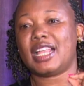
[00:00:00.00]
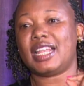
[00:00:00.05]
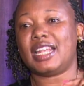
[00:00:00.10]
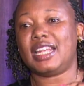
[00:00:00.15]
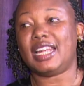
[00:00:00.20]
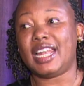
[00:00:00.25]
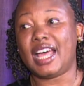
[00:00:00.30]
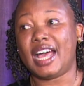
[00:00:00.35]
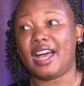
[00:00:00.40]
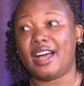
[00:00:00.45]

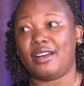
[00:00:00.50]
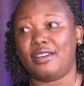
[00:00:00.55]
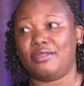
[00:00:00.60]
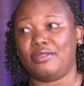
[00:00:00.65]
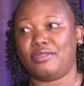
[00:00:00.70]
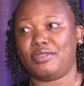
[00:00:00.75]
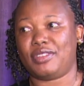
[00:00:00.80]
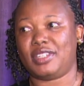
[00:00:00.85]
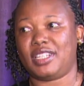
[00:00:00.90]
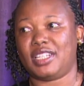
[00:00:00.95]

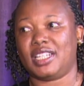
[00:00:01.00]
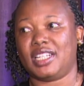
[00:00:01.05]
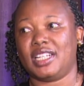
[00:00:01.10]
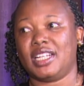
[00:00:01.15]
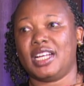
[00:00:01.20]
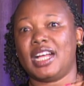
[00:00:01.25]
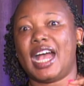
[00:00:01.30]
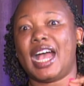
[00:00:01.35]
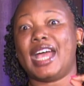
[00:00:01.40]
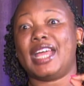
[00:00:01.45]
loved,
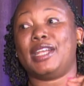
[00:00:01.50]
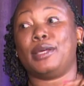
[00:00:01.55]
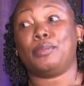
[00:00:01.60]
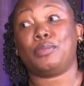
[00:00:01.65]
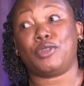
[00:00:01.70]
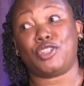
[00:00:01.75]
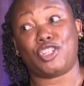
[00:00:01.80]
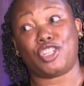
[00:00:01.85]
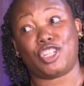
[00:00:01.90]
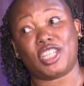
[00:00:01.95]
and
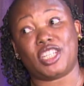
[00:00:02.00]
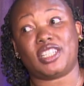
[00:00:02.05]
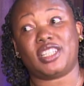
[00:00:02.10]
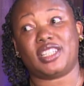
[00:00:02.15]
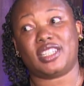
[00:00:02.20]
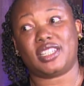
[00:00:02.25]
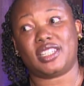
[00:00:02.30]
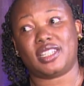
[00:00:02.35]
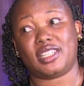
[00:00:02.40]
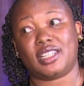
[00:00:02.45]

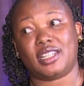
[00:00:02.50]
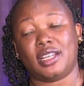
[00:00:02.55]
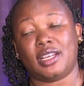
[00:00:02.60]
appreciated.